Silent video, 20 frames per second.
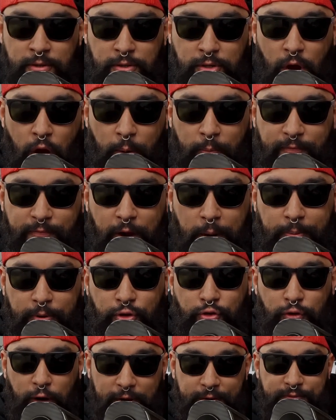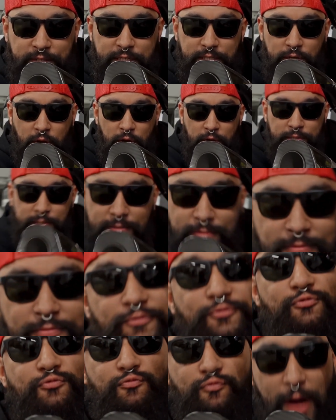Carbon fiber Graves exhaust,
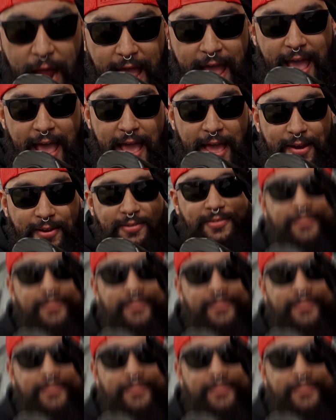rad.